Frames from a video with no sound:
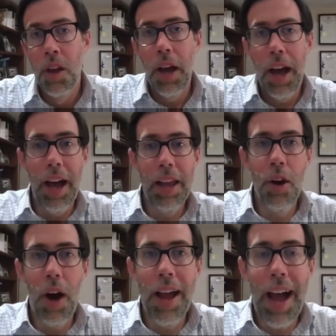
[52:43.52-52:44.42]

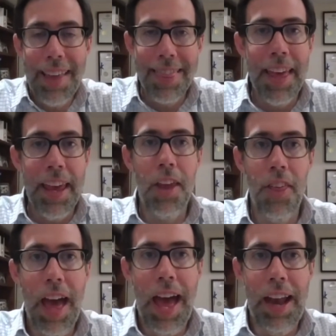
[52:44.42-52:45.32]
I think
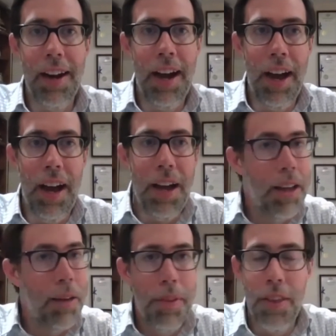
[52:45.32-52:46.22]
that
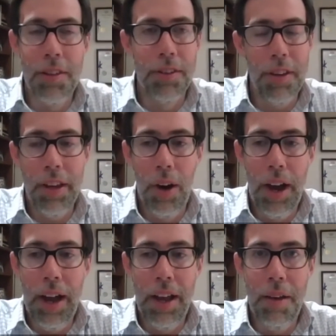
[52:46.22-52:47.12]
this is,
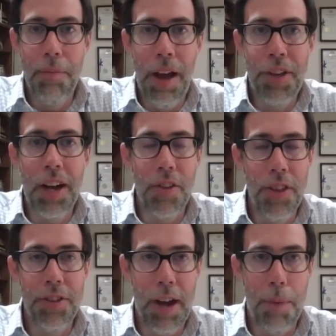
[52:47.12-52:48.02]
I've touched on
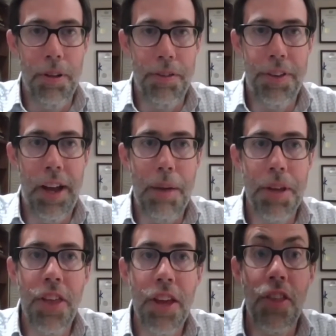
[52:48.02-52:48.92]
this a couple of times.
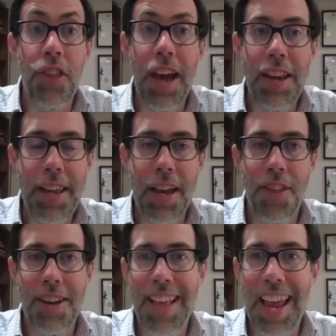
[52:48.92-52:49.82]
I think that the idea
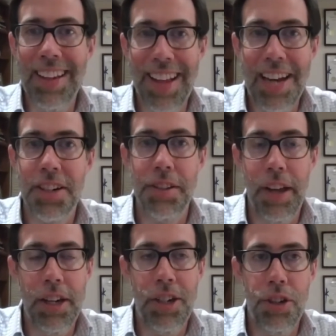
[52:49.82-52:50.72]
that state
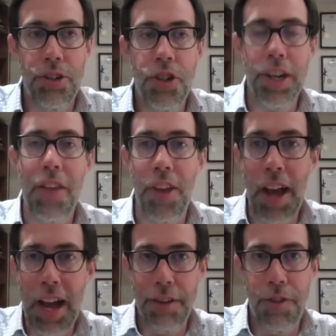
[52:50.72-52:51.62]
legislatures should get the
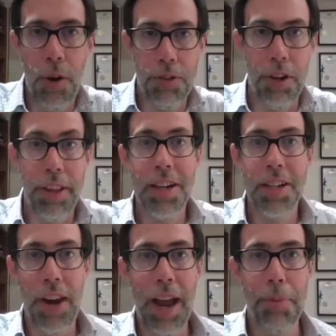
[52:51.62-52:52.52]
kind of focus and
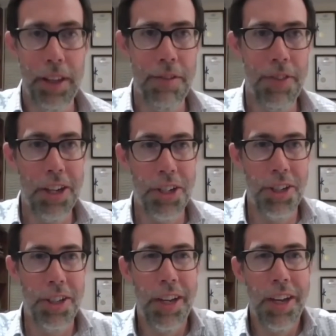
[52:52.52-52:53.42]
attention that I believe they
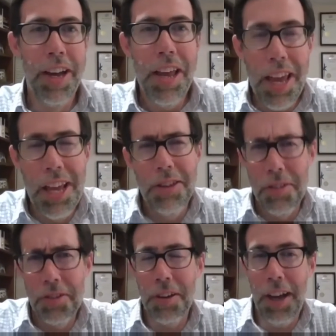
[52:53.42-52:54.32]
should
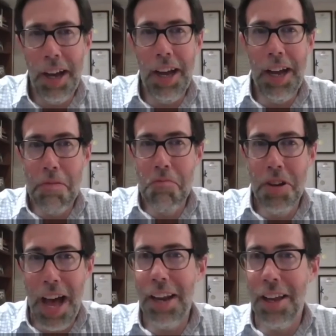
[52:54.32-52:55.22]
is
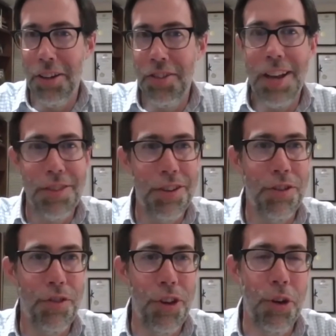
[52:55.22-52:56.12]
not a consensus
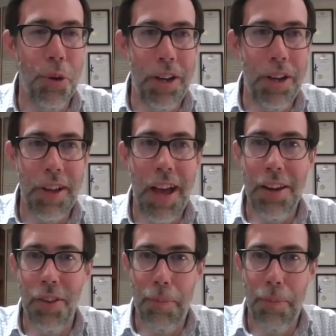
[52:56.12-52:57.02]
view
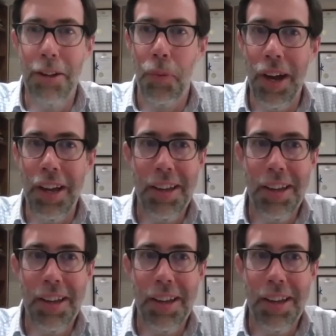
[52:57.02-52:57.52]
inside the Beltway.